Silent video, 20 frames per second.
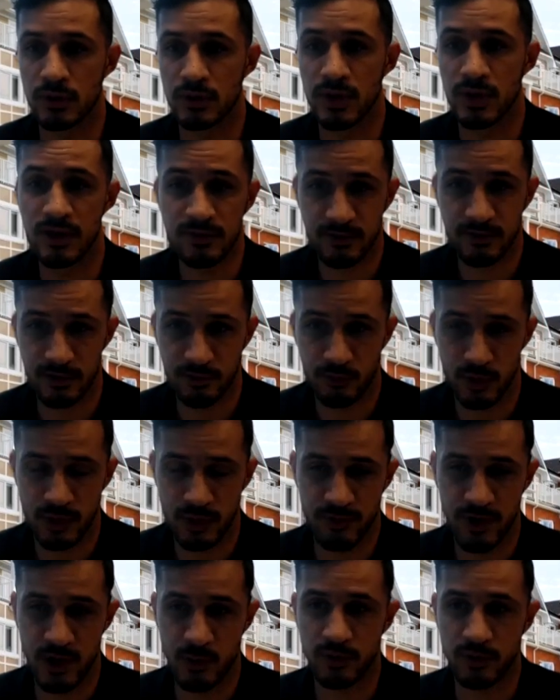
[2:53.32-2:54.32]
less than
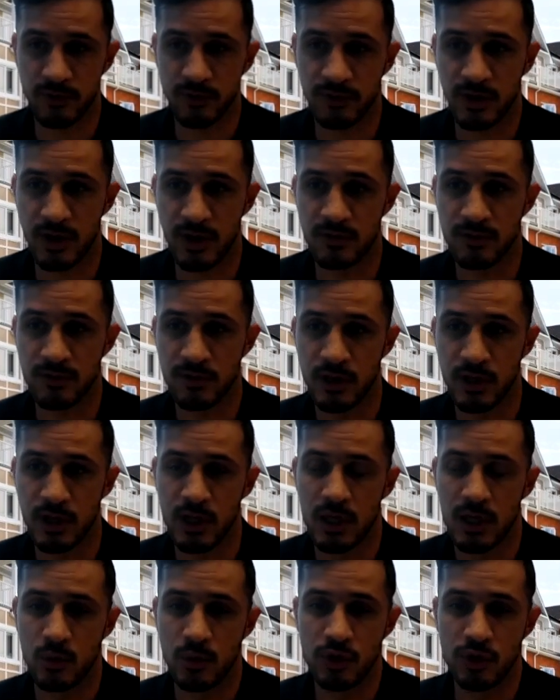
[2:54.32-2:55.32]
25%,
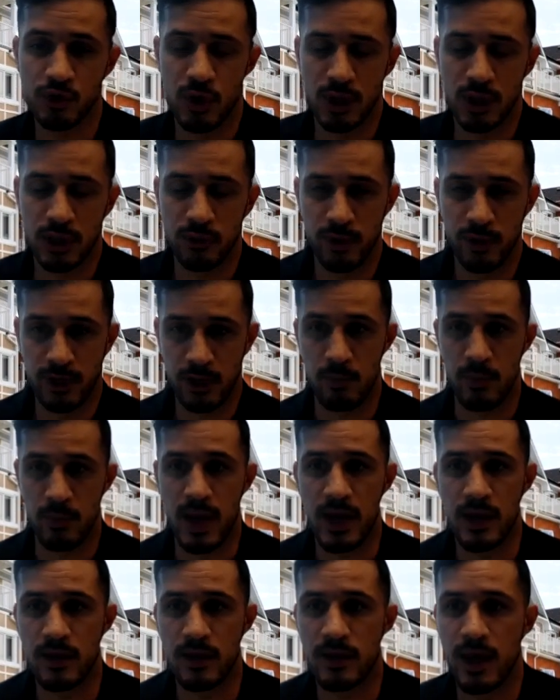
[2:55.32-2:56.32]
we strongly
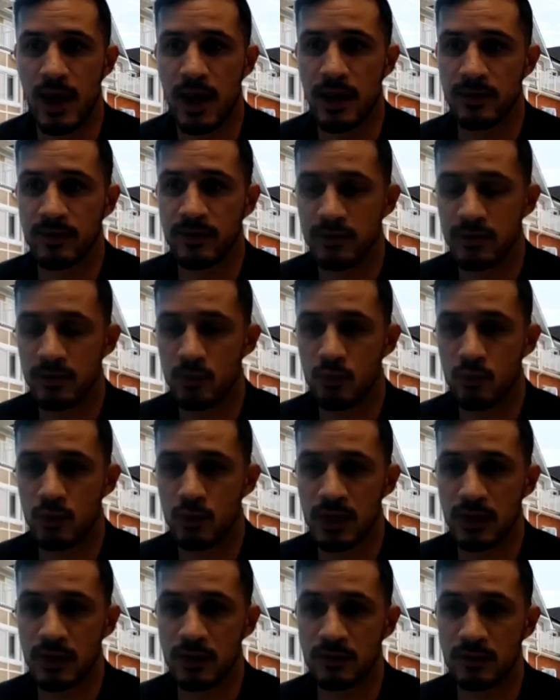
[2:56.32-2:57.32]
recommend that
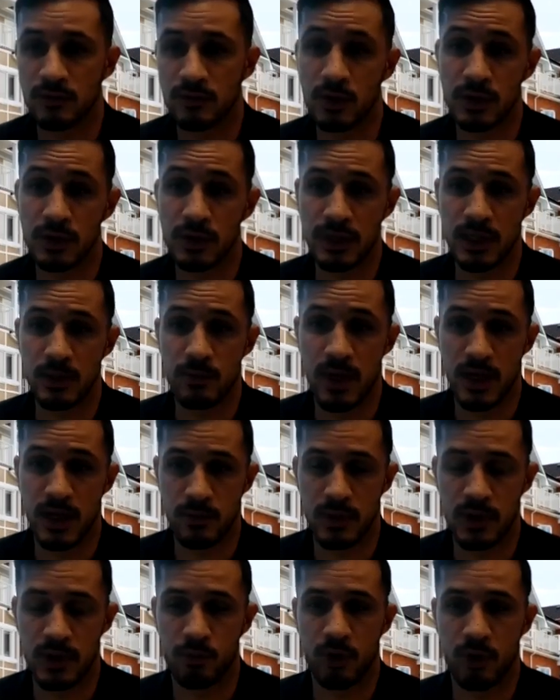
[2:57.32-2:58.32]
we start the
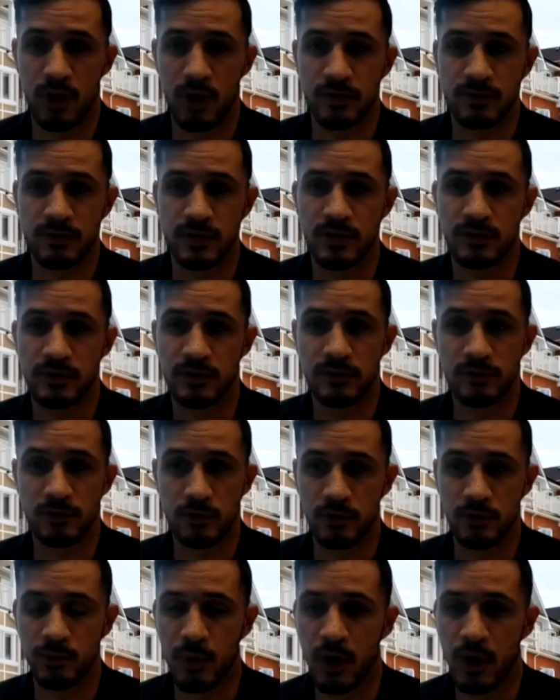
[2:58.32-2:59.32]
amendment process as
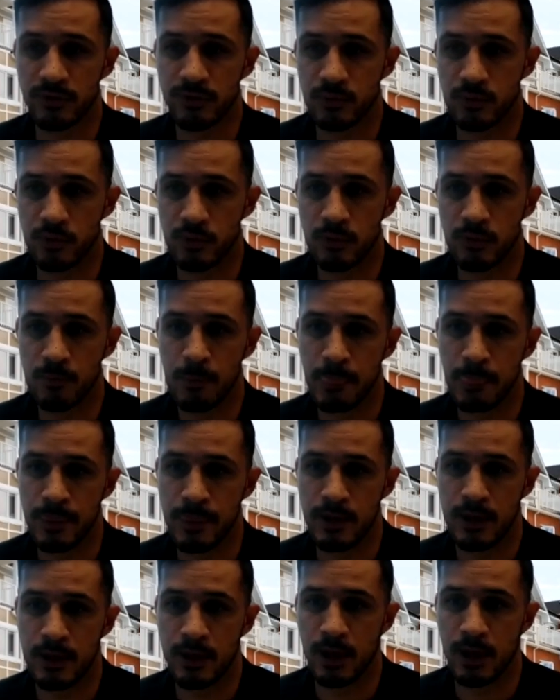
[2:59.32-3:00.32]
soon as possible.
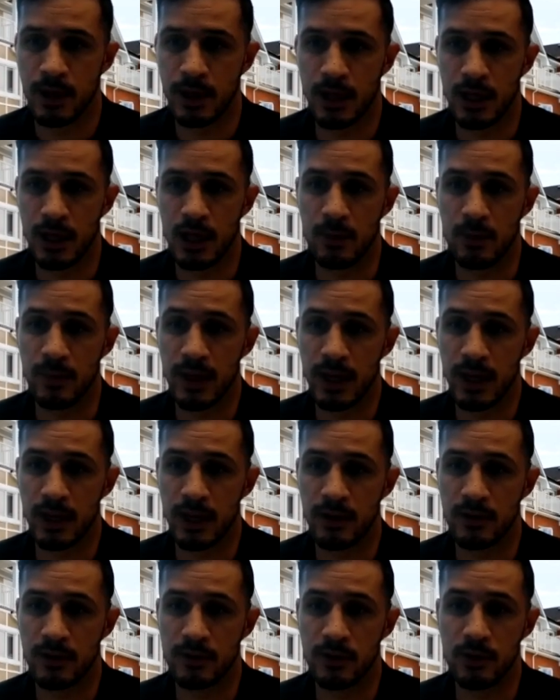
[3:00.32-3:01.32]

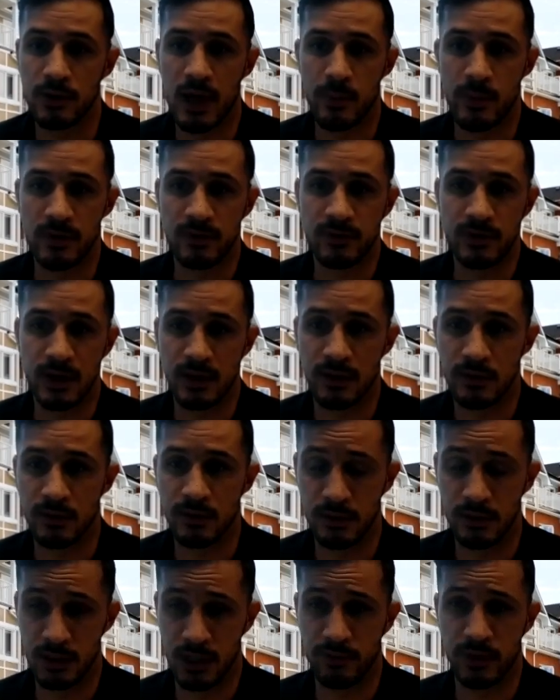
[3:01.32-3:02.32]
And that means getting
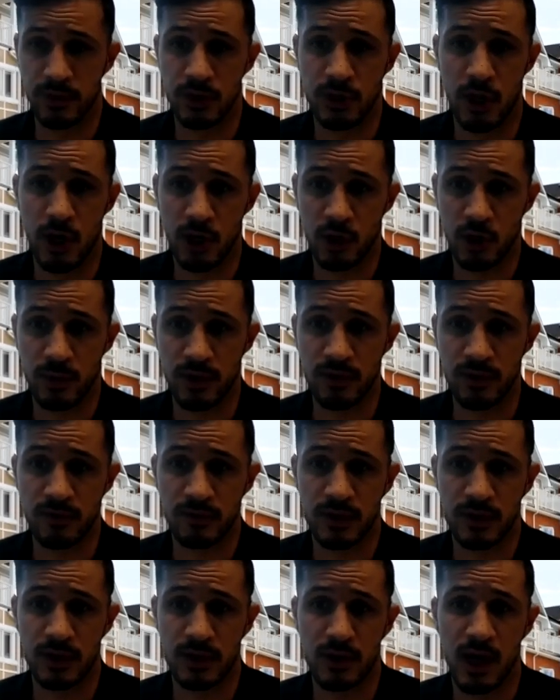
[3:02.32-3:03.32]
the governing
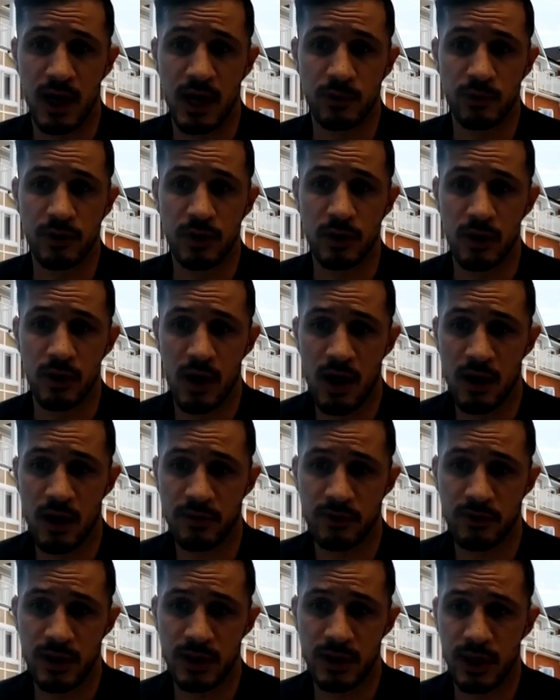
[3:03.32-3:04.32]
documents in line with the law
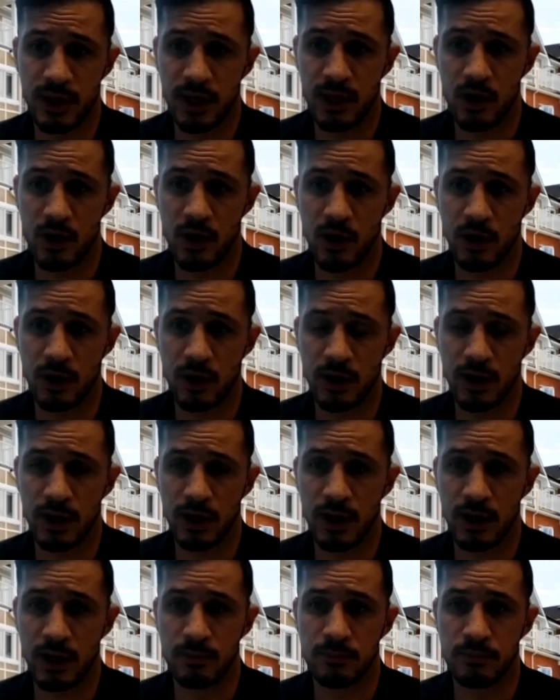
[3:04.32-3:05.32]
so they are
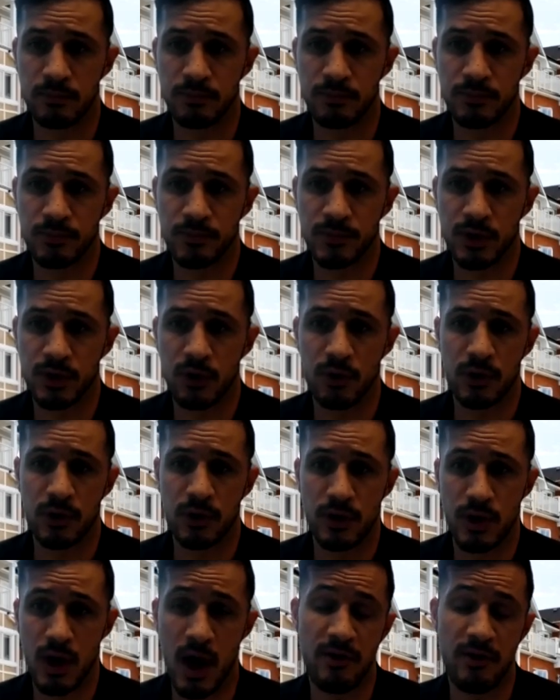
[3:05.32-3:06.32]

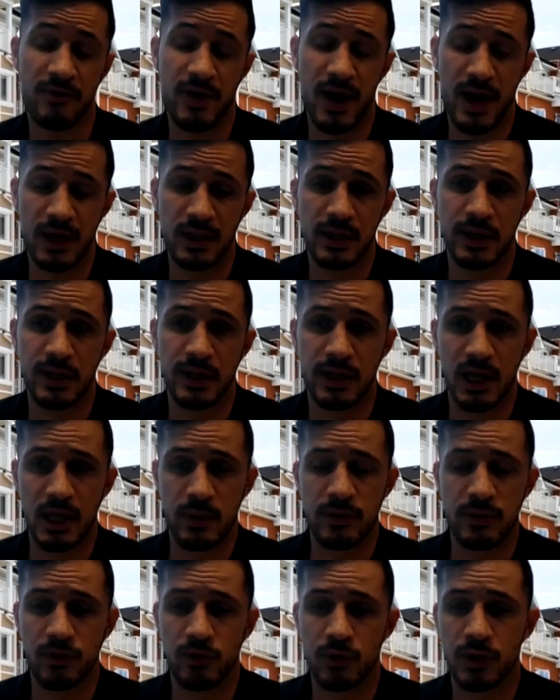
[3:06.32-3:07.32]
not violating
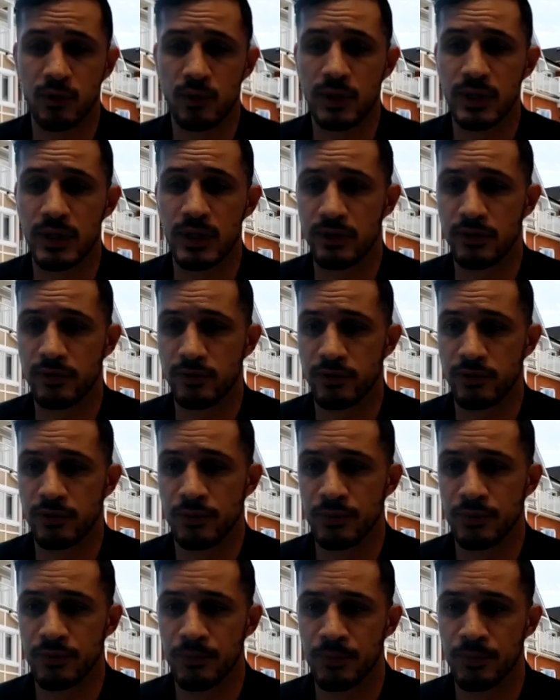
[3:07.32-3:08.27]
AB 3182.